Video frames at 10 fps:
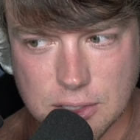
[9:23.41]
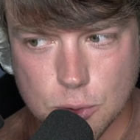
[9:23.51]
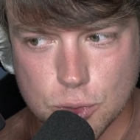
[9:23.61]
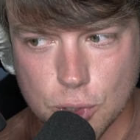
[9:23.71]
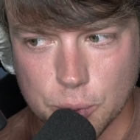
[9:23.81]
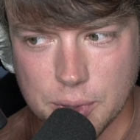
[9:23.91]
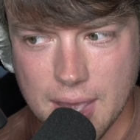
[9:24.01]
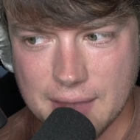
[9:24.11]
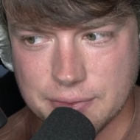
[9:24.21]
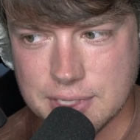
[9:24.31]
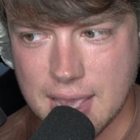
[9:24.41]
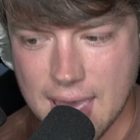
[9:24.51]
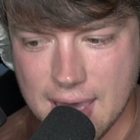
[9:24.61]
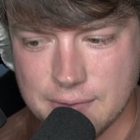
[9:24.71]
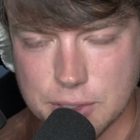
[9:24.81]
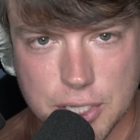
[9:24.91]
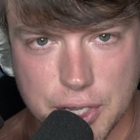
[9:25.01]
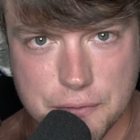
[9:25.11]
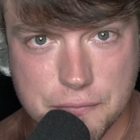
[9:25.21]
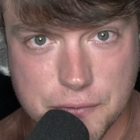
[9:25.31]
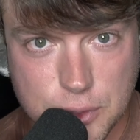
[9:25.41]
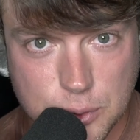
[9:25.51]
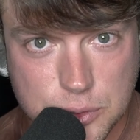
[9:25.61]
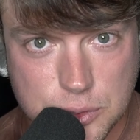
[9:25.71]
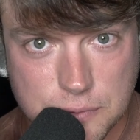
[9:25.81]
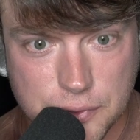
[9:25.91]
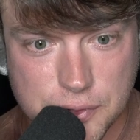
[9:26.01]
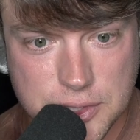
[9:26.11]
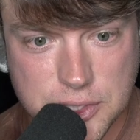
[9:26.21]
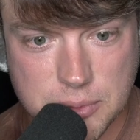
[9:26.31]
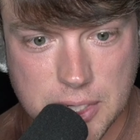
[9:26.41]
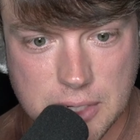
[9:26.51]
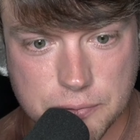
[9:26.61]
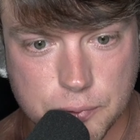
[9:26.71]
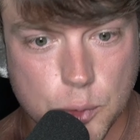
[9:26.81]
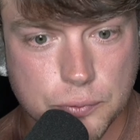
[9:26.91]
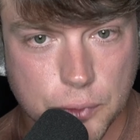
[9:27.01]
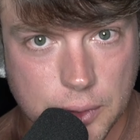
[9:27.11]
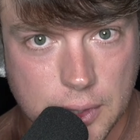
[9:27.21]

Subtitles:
you don't have to have a ton of views for this to be fruitful.